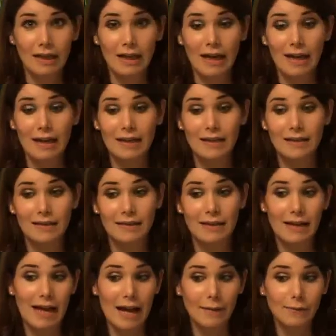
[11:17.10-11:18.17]
and
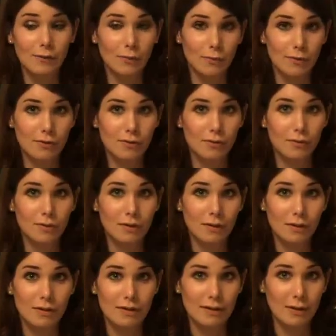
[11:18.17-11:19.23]
then afterwards you
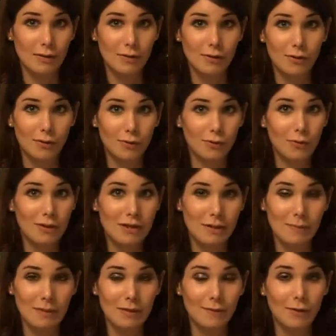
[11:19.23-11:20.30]
can consider, doing
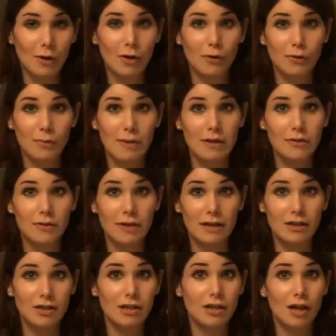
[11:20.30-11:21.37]
something for her to make sure that
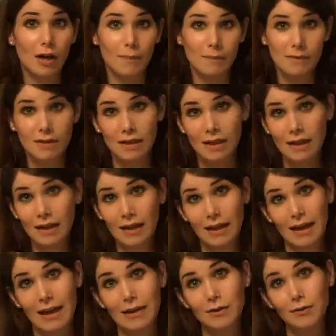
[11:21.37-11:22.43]
she comes.
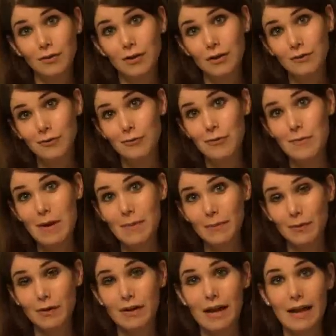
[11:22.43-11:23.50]
And you could also
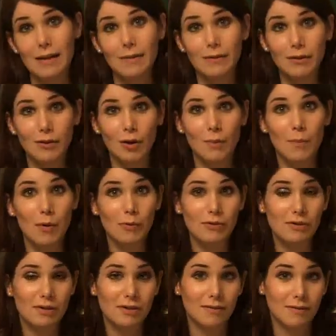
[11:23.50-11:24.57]
remember that,
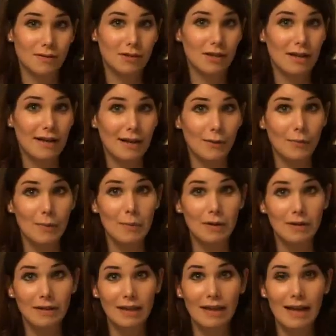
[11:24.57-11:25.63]
most genetic women
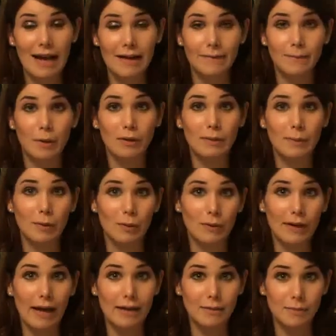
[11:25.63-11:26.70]
can have multiple
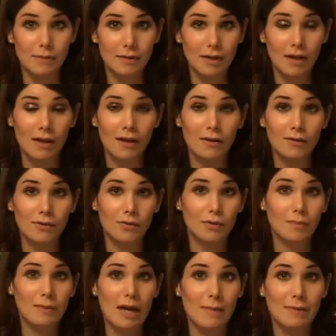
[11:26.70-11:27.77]
orgasms. So
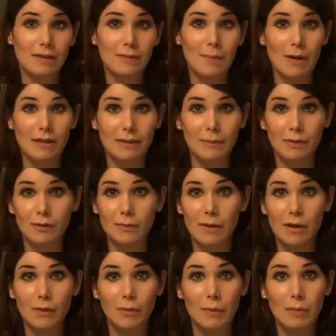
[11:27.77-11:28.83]
sometimes it's possible to
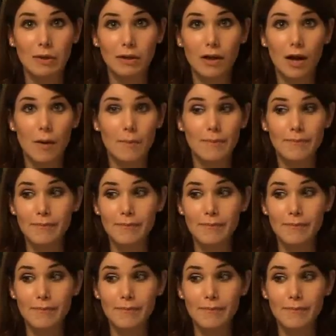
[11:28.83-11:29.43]
make a woman come,